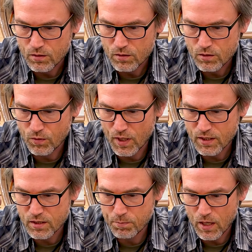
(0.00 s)
So
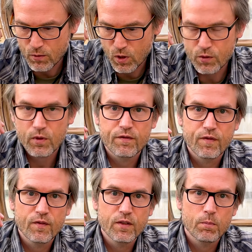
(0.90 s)
that's about
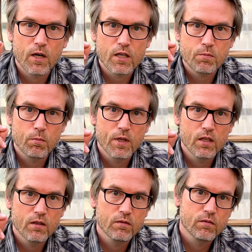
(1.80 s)
150 parts per
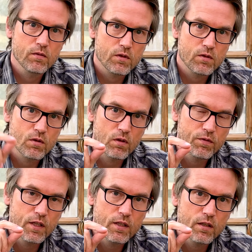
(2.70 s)
million
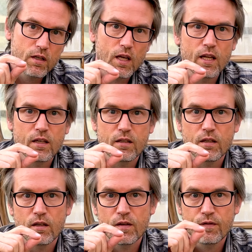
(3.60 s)
sulfate and
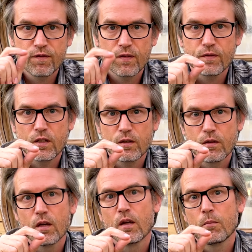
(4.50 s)
50
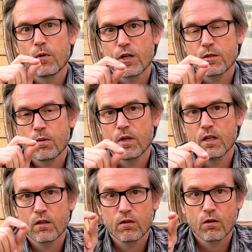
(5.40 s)
parts per
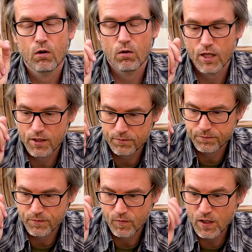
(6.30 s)
million chloride.
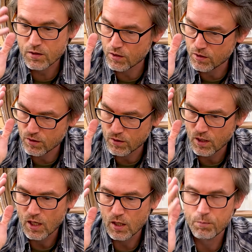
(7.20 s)
That's the
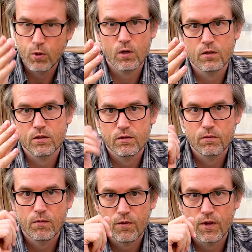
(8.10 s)
important
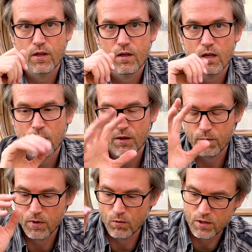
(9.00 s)
thing about the
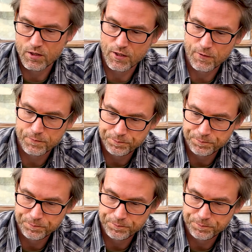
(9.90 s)
minerals here.